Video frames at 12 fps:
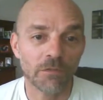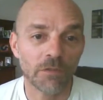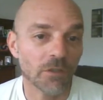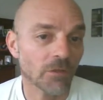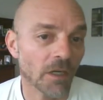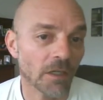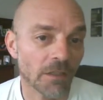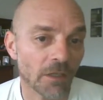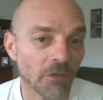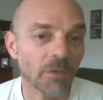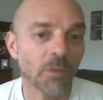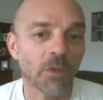for you guys. I
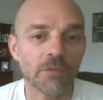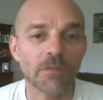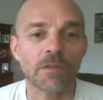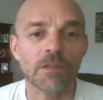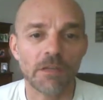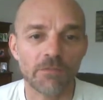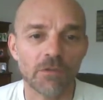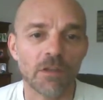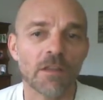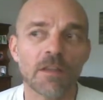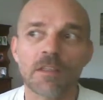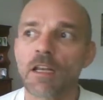know it works for several
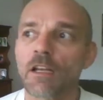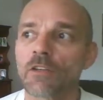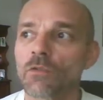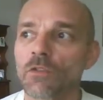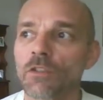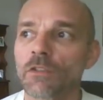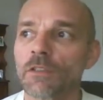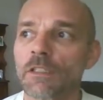others that I talk to,